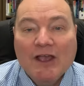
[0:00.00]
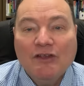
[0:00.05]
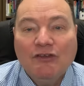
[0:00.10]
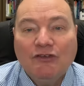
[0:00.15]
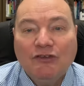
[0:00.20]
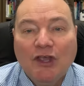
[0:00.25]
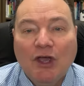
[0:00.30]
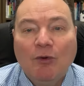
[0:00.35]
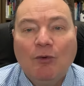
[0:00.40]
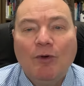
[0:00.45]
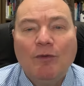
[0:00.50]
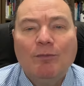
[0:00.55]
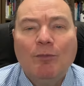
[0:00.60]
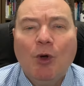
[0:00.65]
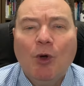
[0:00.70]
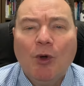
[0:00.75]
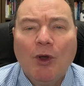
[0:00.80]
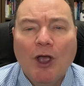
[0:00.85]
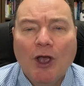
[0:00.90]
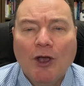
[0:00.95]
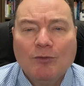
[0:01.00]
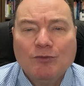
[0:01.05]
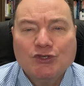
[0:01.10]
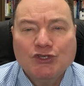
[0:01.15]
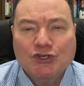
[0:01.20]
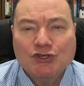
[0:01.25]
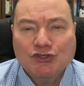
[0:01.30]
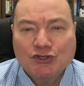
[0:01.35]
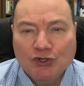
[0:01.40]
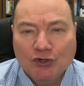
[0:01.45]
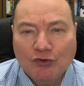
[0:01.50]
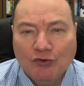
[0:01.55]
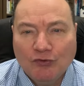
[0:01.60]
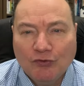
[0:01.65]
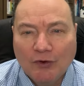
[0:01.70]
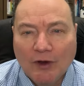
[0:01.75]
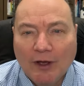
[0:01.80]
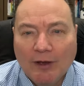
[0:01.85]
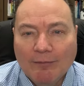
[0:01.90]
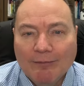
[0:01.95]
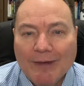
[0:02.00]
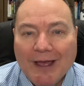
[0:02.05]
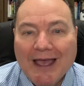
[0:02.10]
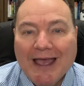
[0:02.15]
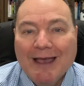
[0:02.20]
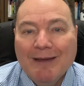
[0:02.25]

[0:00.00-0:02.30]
So, with more homes to choose from,